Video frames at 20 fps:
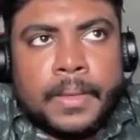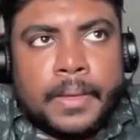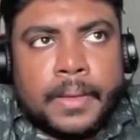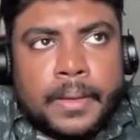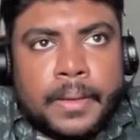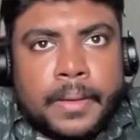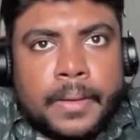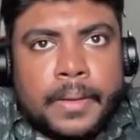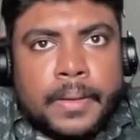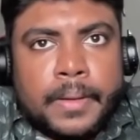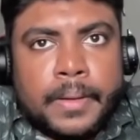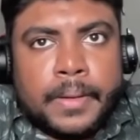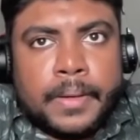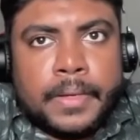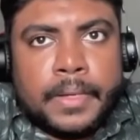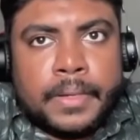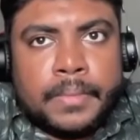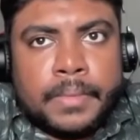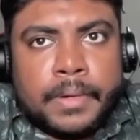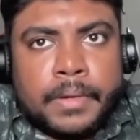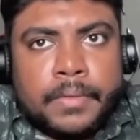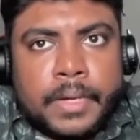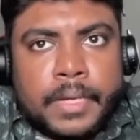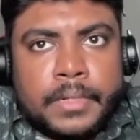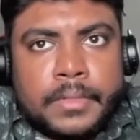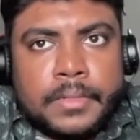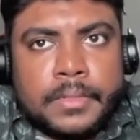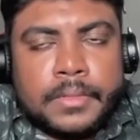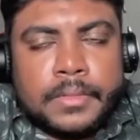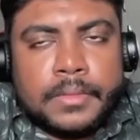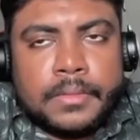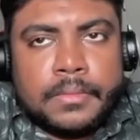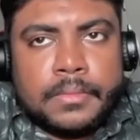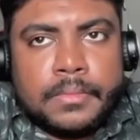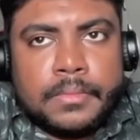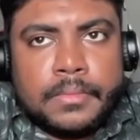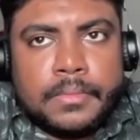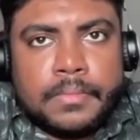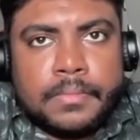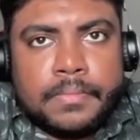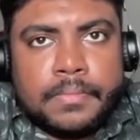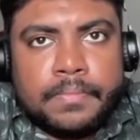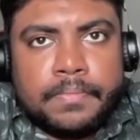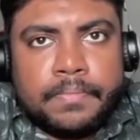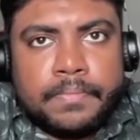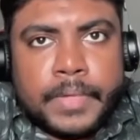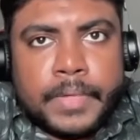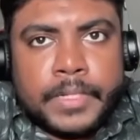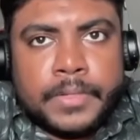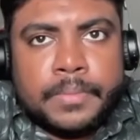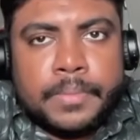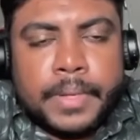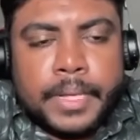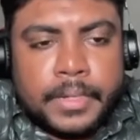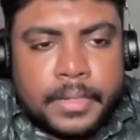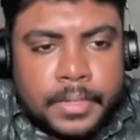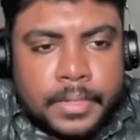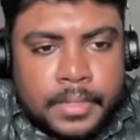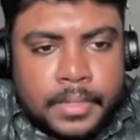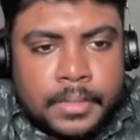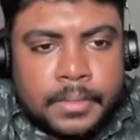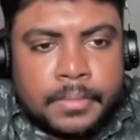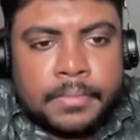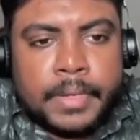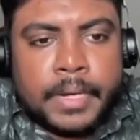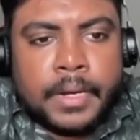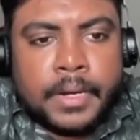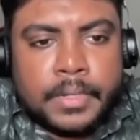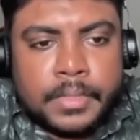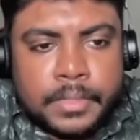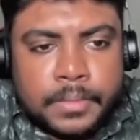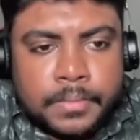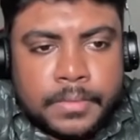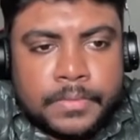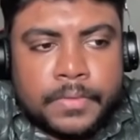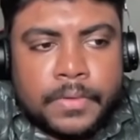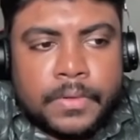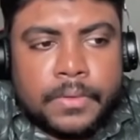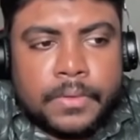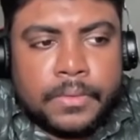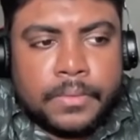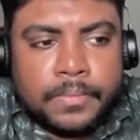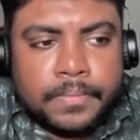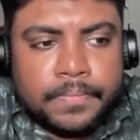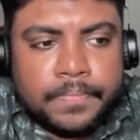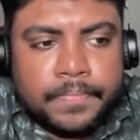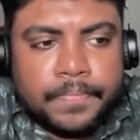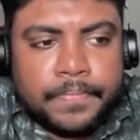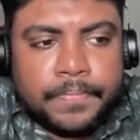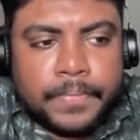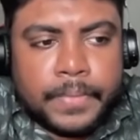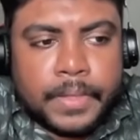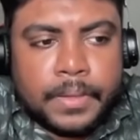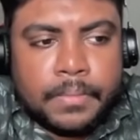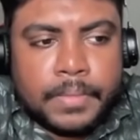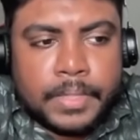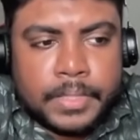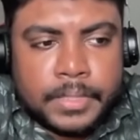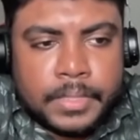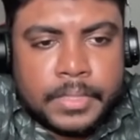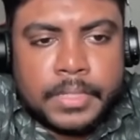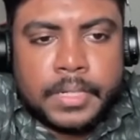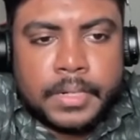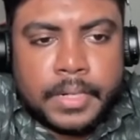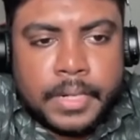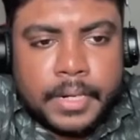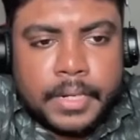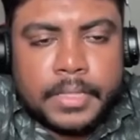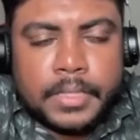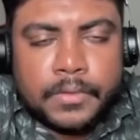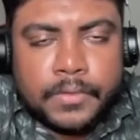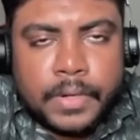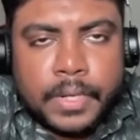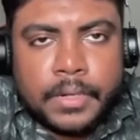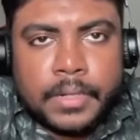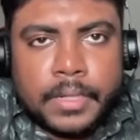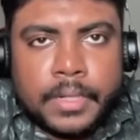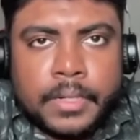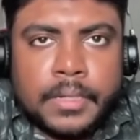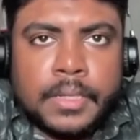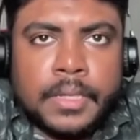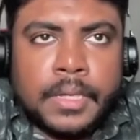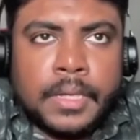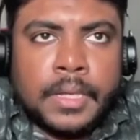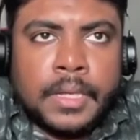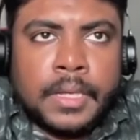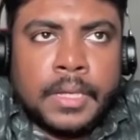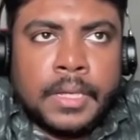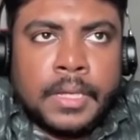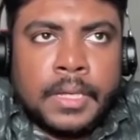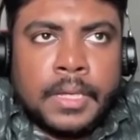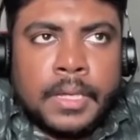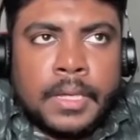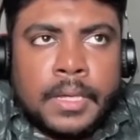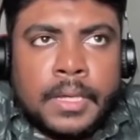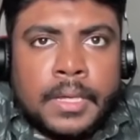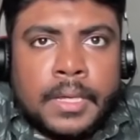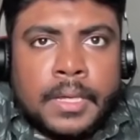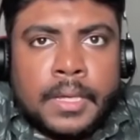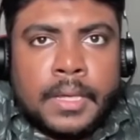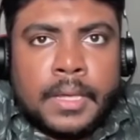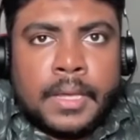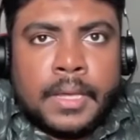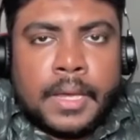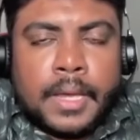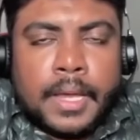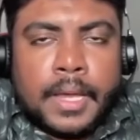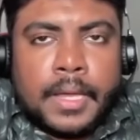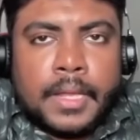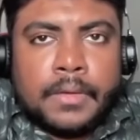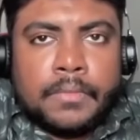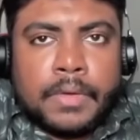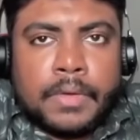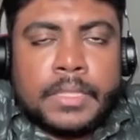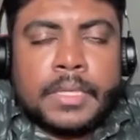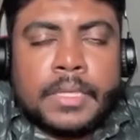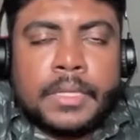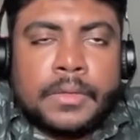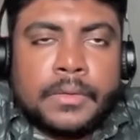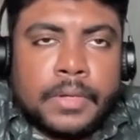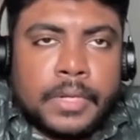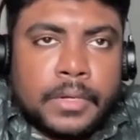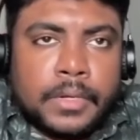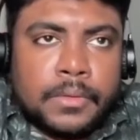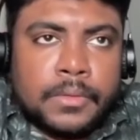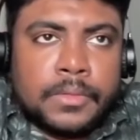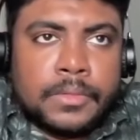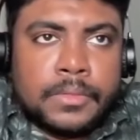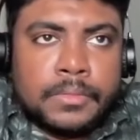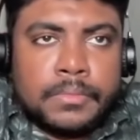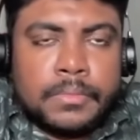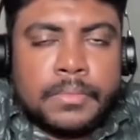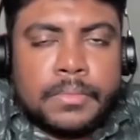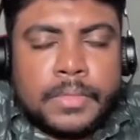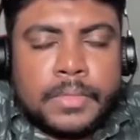it provides much better mechanisms for persistent data in the front end. And one thing you need to